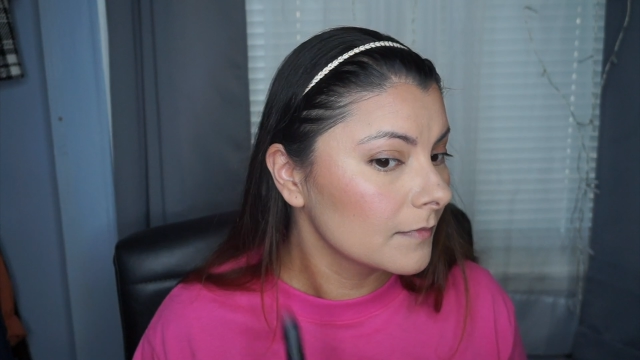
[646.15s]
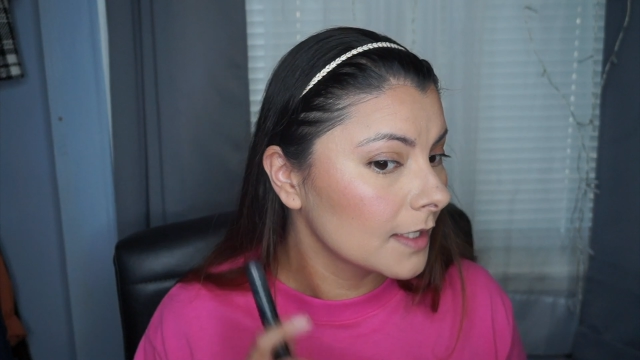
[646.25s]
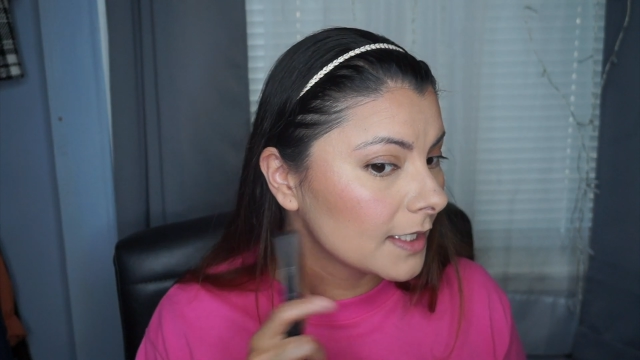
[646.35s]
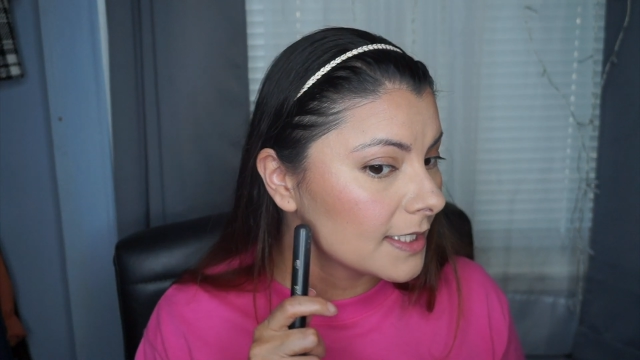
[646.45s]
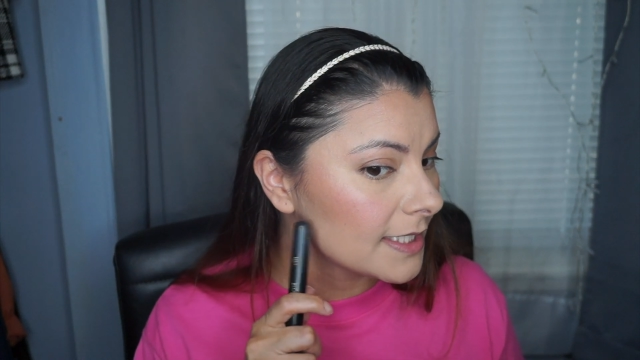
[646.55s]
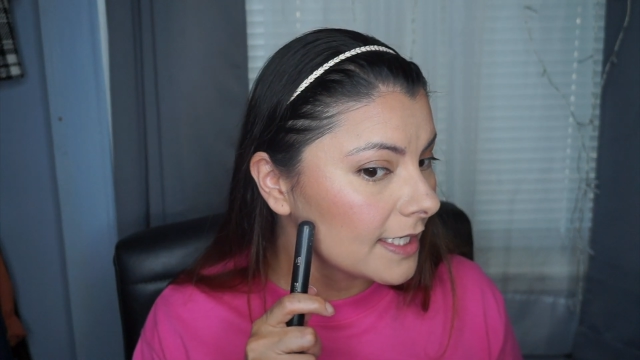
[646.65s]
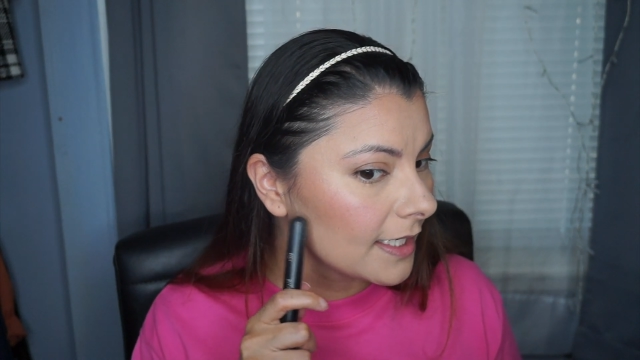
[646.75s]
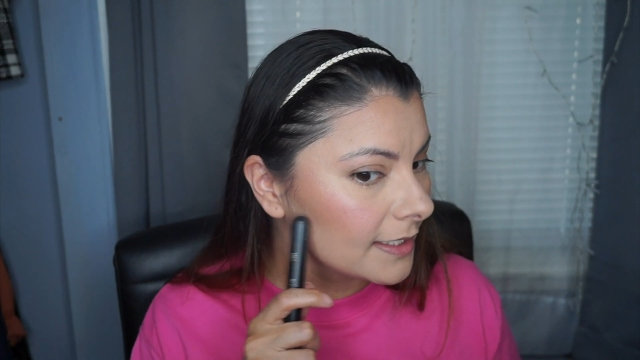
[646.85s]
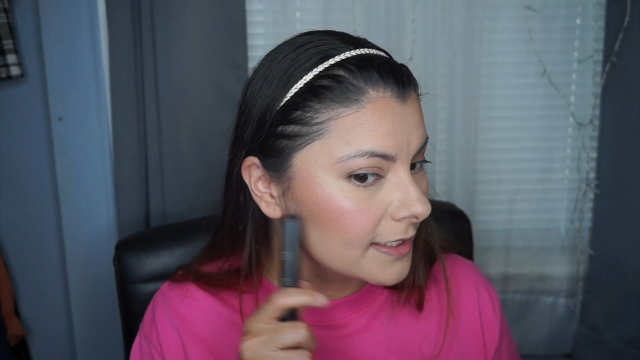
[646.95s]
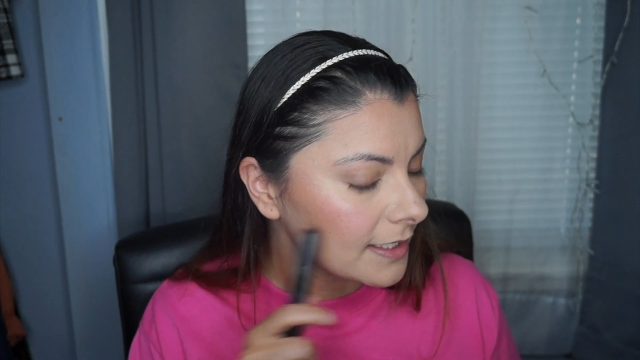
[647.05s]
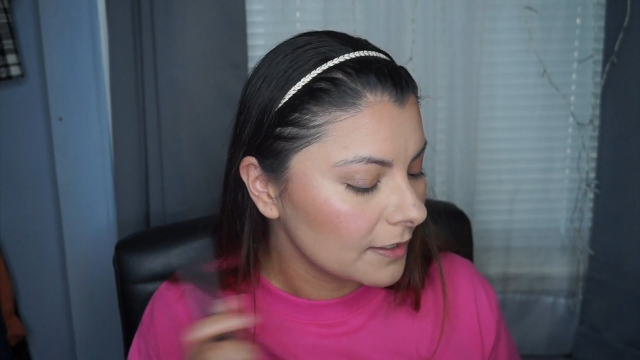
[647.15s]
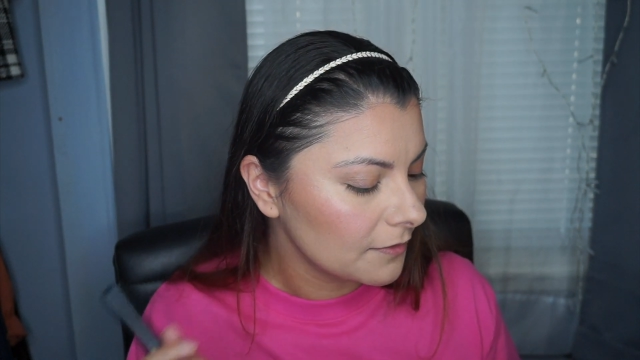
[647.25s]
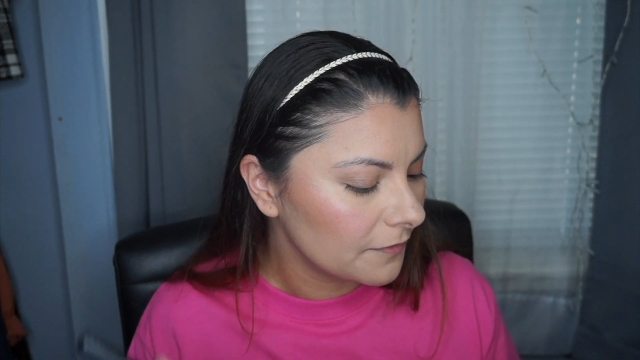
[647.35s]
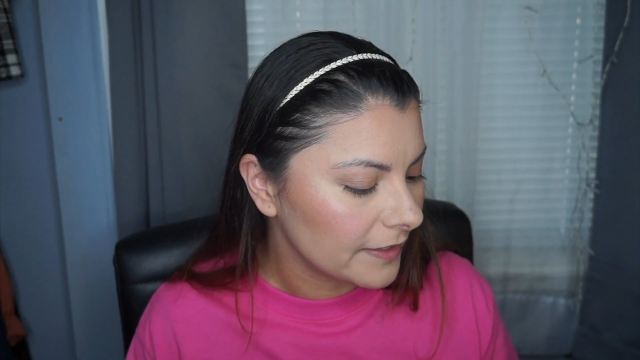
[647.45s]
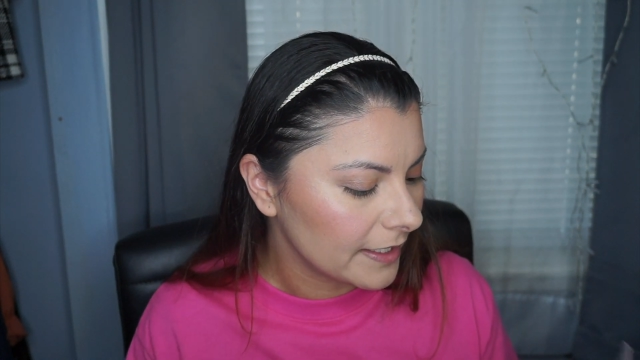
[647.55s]
This side looks a little
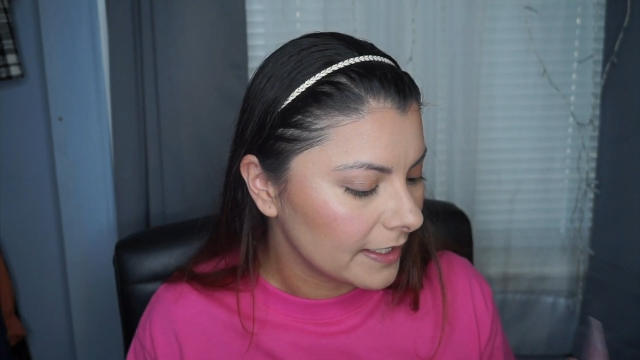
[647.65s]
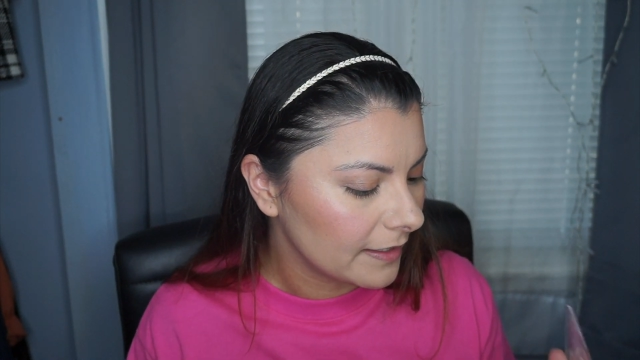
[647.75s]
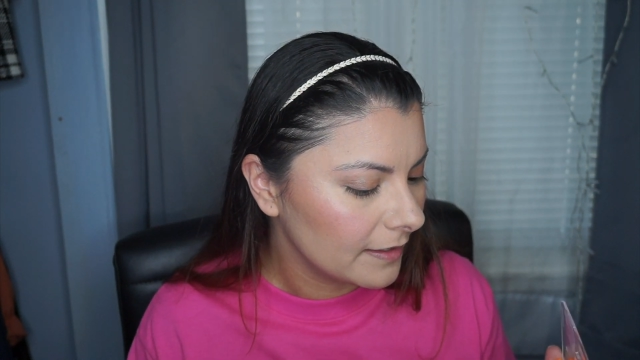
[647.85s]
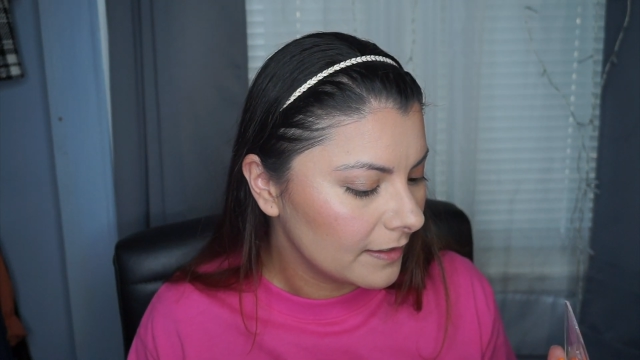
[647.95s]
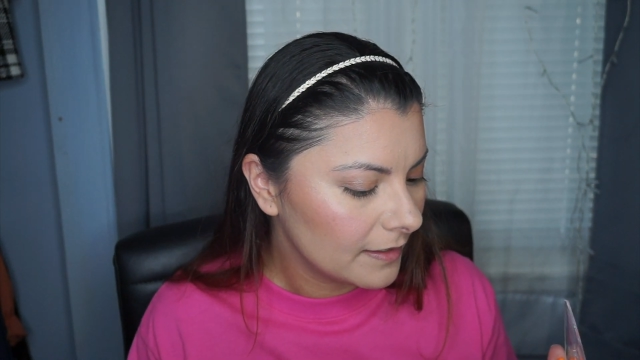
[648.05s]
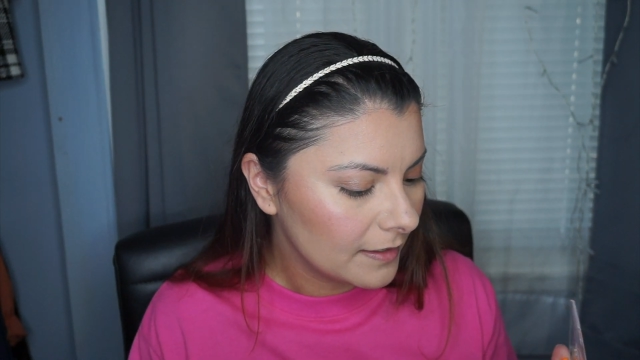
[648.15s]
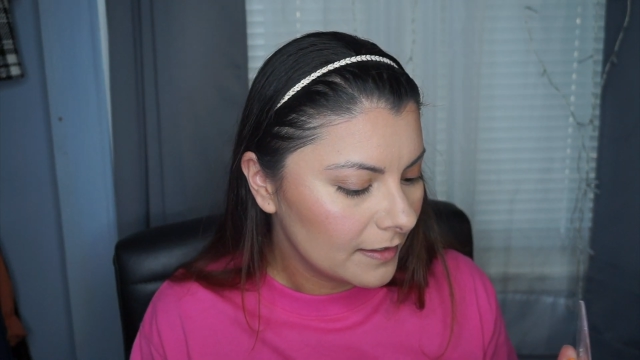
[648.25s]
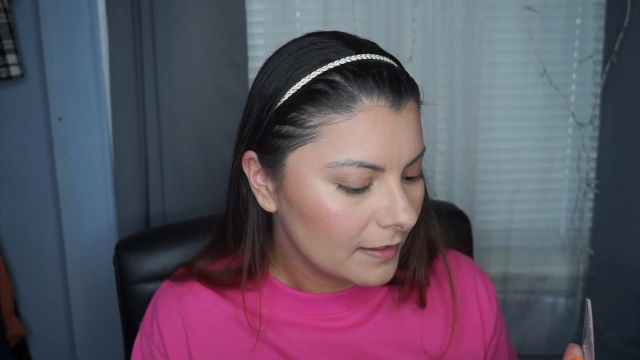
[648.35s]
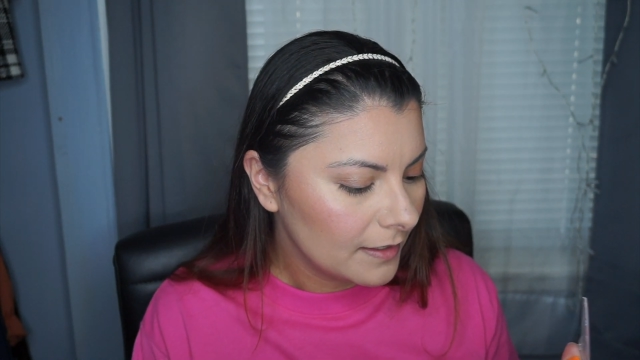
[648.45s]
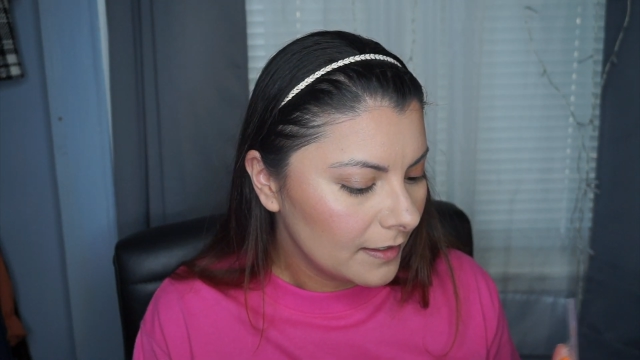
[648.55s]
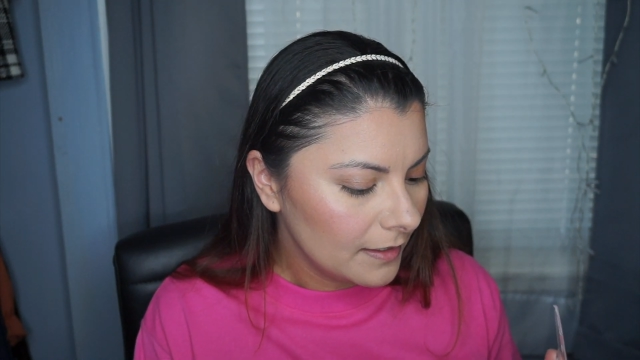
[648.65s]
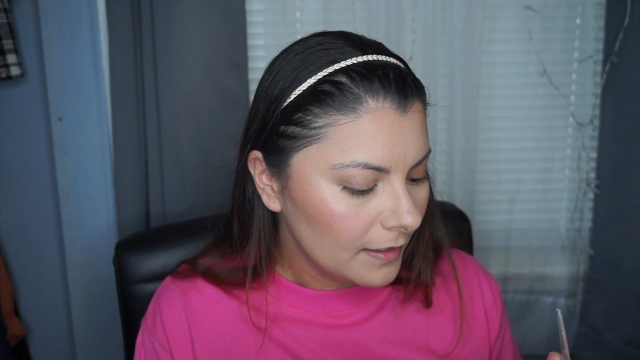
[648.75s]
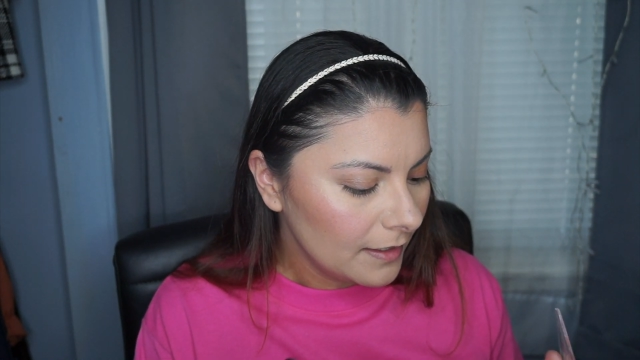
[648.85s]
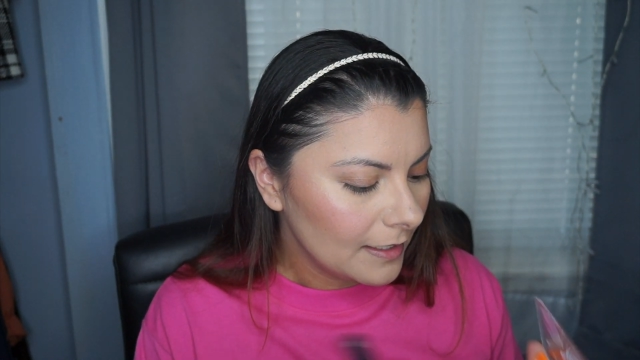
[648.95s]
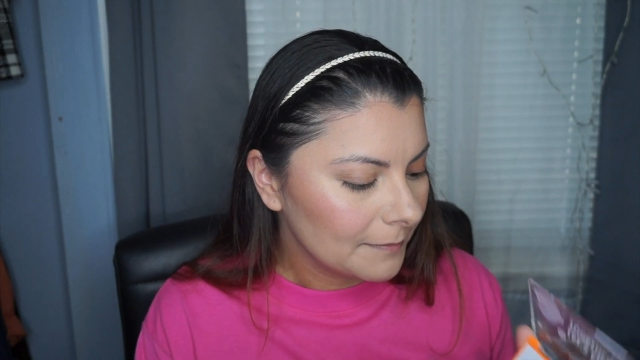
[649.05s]
funny.
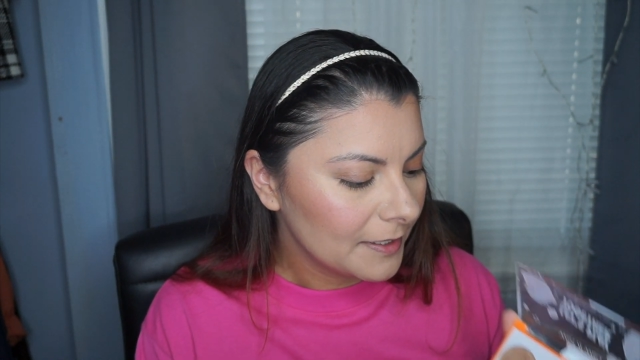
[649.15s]
I'm